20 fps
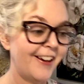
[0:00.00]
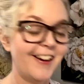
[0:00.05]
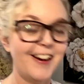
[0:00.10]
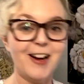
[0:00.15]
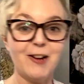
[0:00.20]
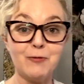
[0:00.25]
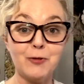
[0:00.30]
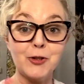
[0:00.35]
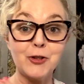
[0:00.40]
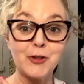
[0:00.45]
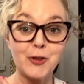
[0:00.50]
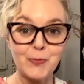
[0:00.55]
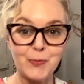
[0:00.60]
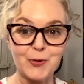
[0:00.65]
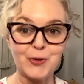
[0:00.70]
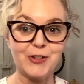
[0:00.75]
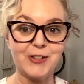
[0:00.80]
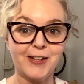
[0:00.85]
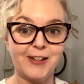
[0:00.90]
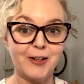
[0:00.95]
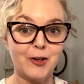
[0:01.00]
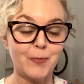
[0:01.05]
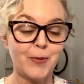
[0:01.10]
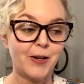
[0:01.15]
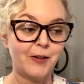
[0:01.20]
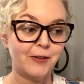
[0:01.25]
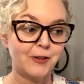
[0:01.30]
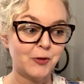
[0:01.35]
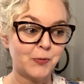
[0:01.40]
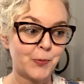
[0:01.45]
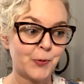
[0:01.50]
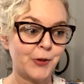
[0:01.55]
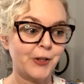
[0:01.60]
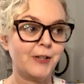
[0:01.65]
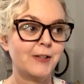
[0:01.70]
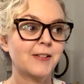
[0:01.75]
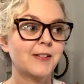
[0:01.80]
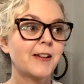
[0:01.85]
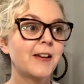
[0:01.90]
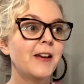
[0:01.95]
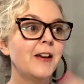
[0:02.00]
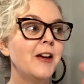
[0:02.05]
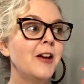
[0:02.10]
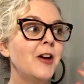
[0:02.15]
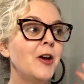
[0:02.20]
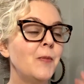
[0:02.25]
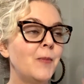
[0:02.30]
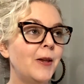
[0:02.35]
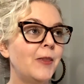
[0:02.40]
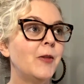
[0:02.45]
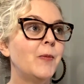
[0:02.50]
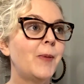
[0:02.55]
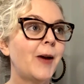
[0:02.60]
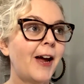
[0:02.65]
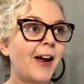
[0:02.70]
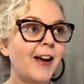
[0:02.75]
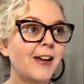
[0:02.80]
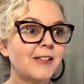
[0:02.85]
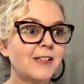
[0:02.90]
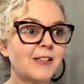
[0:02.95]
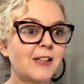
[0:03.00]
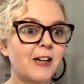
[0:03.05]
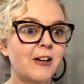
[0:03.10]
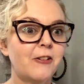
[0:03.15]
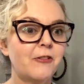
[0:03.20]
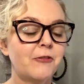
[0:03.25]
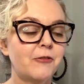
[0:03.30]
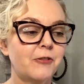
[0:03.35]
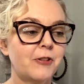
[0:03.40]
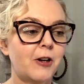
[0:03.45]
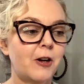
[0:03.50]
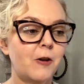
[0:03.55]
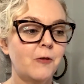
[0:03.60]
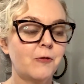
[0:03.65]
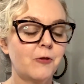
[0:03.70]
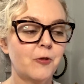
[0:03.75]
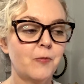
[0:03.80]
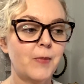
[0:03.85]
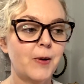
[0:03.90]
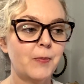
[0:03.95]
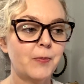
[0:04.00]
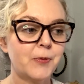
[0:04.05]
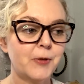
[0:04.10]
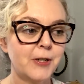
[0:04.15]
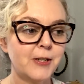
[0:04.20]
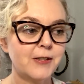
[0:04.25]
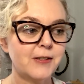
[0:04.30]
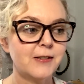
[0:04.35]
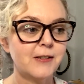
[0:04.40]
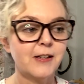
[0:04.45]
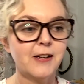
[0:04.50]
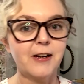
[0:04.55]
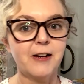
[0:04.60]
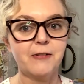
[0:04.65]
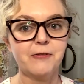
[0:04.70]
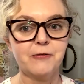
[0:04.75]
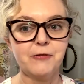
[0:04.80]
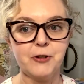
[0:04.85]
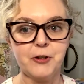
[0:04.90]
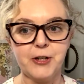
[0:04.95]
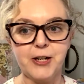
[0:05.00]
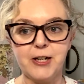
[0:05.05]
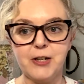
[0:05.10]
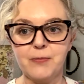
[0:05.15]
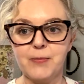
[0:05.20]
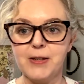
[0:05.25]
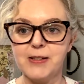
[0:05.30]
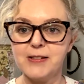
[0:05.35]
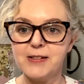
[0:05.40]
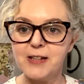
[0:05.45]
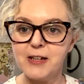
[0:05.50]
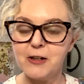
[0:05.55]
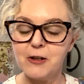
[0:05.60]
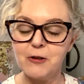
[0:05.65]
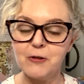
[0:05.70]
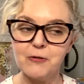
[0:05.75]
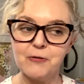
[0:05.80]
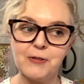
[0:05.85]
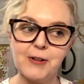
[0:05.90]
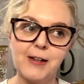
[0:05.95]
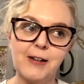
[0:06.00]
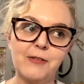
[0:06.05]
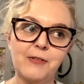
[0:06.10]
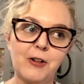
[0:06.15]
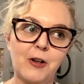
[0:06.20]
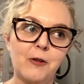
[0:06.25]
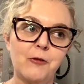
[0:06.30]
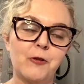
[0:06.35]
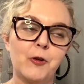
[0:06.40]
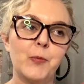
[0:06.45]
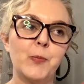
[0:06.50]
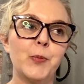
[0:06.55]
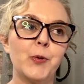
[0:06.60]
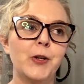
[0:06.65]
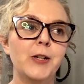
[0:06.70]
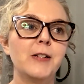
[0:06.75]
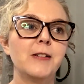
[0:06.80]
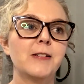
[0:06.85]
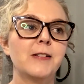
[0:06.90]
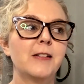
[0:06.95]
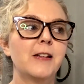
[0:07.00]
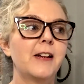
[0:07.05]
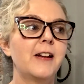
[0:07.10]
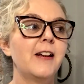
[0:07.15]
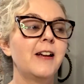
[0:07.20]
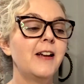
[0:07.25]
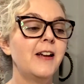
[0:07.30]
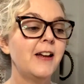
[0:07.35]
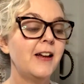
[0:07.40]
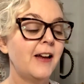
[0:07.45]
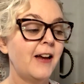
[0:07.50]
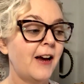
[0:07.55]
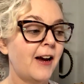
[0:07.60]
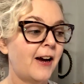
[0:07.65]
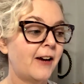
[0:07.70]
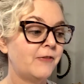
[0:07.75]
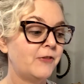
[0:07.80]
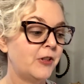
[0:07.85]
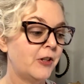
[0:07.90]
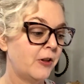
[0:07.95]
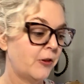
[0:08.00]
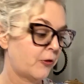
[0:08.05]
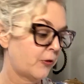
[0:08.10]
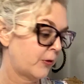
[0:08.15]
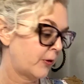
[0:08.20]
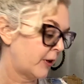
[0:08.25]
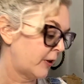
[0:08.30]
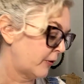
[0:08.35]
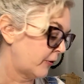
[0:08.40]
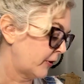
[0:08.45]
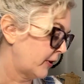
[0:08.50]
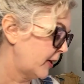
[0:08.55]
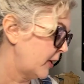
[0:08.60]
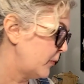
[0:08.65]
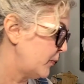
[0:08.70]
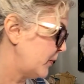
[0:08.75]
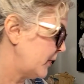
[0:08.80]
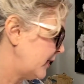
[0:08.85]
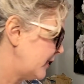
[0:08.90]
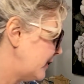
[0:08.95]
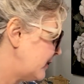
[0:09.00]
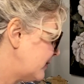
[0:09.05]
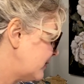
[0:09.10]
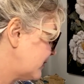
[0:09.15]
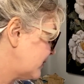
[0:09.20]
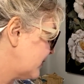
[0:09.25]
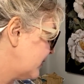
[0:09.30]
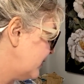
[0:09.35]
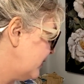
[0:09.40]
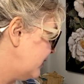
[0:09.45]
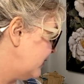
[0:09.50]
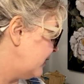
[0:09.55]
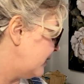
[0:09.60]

And I'm just super excited about these prints. In the past, I've offered my prints that I've created myself. I've offered prints that I've done through other companies.